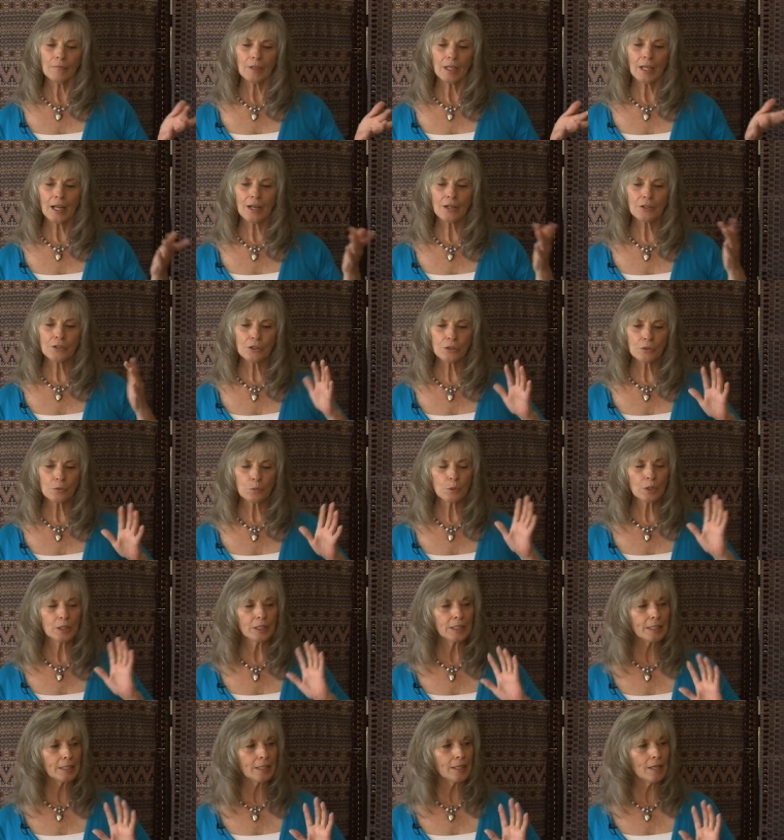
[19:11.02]
as you
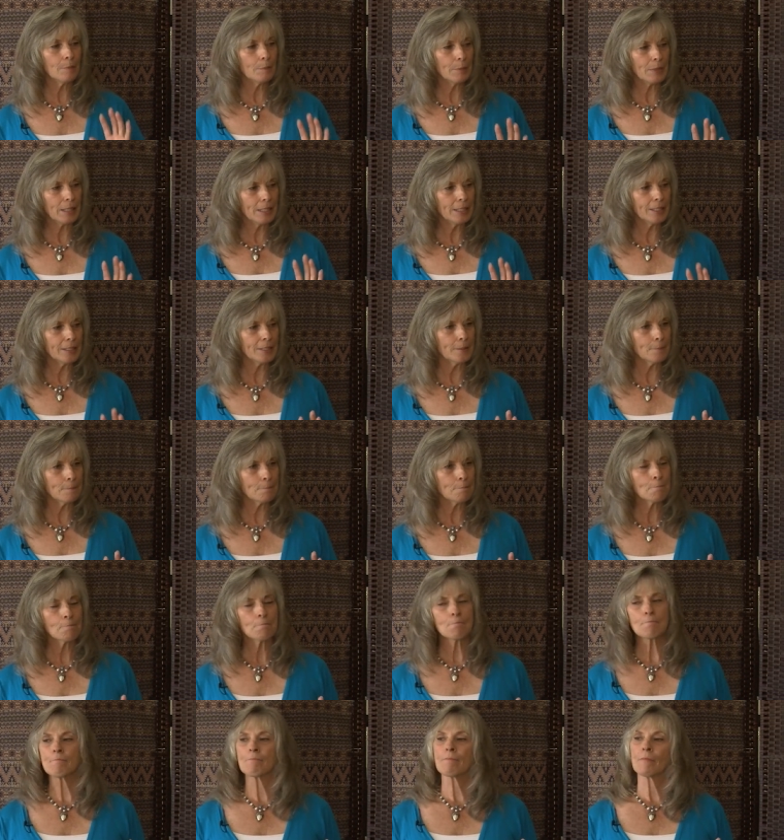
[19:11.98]
really come in
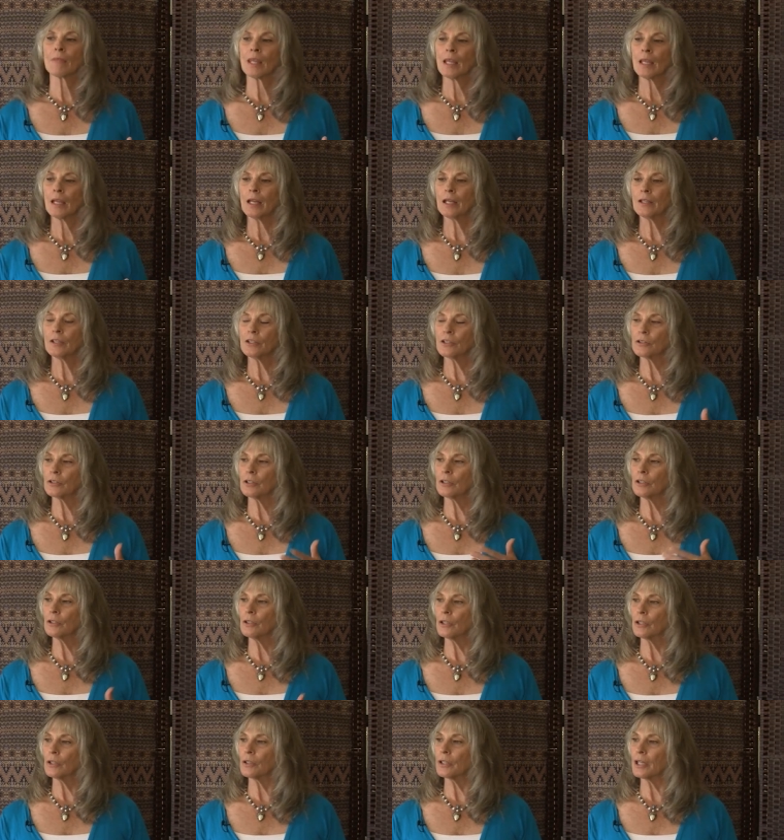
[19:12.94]
and you start
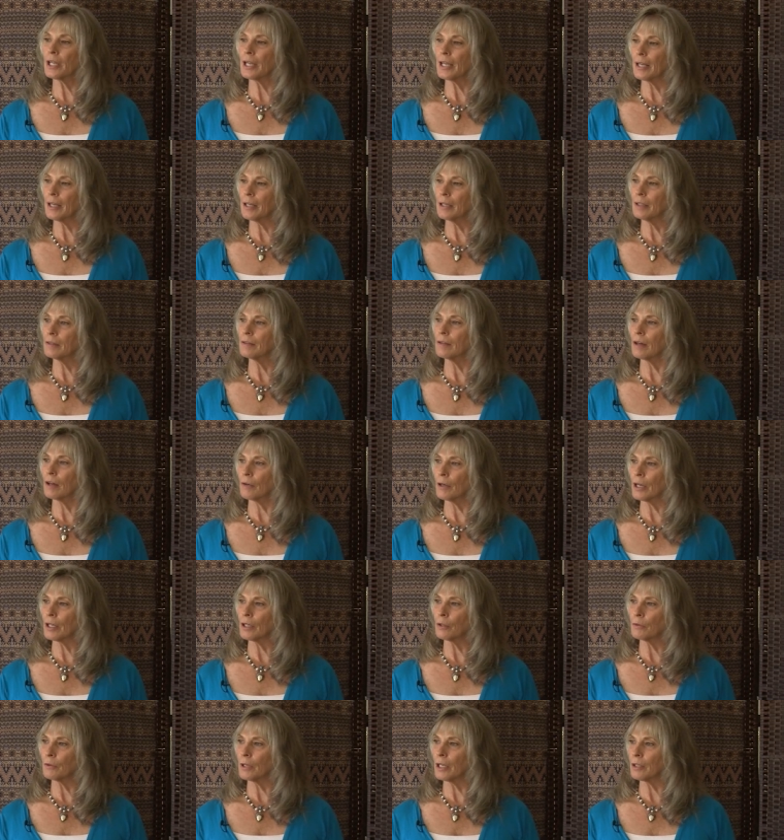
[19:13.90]
going, okay, all
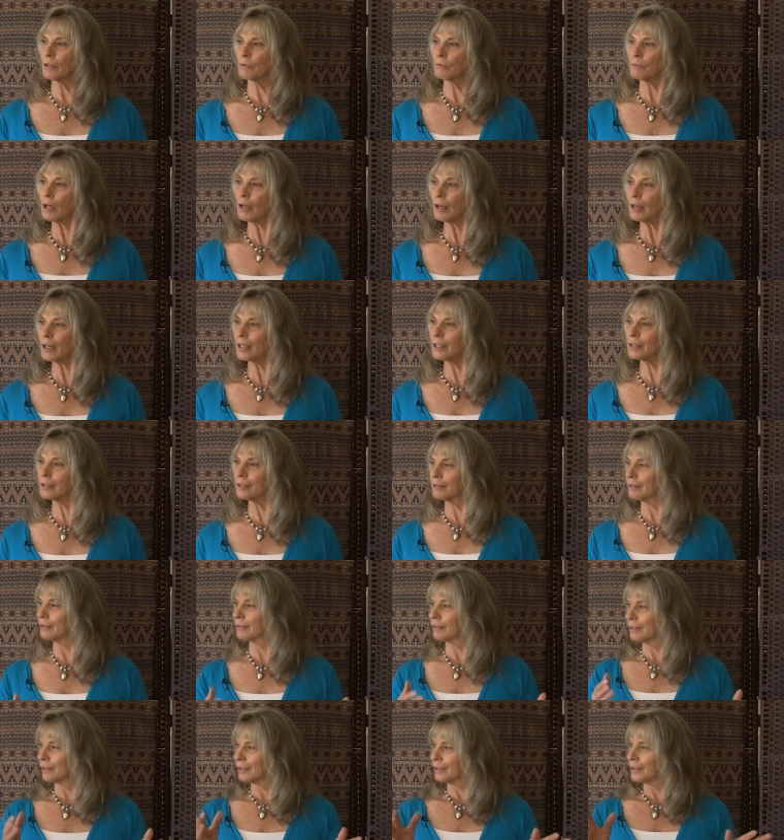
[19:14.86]
right, all right, all right,
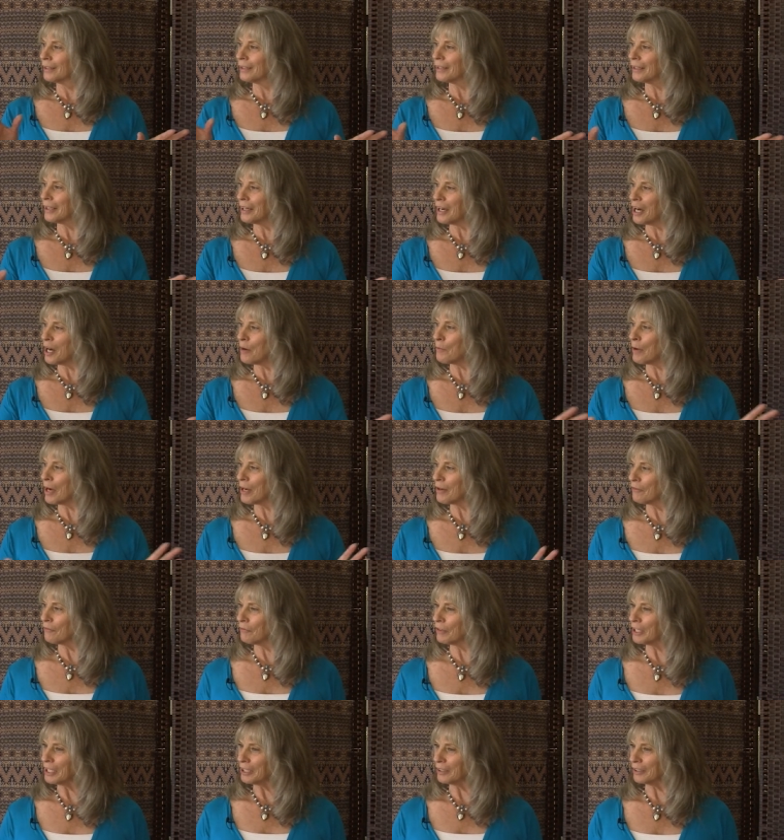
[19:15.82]
how am I
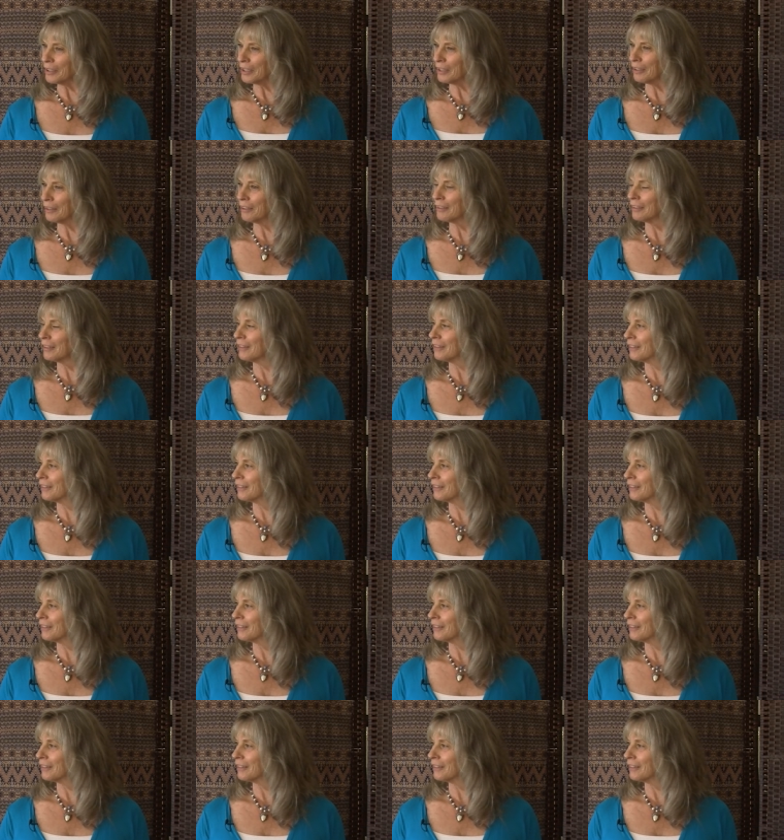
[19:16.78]
feeling?